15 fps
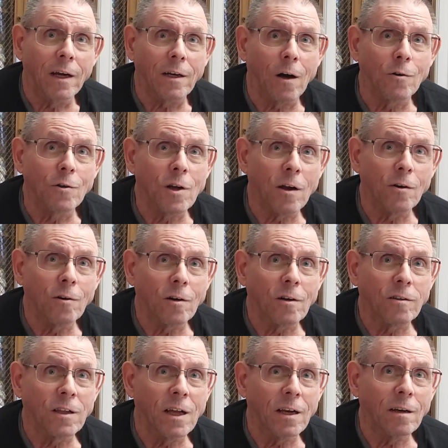It goes under
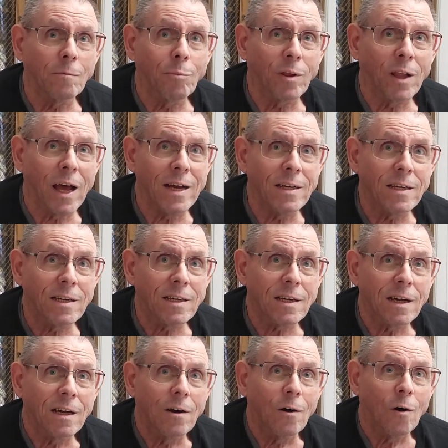Clinton
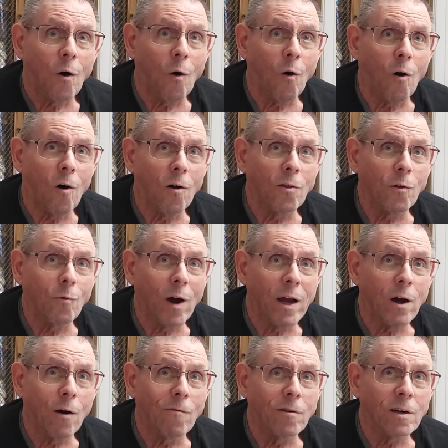Place all the
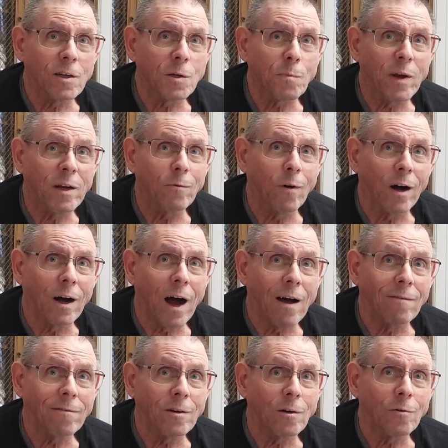way over to Speedwell
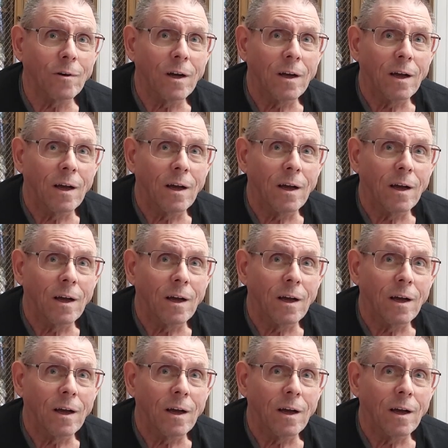Avenue,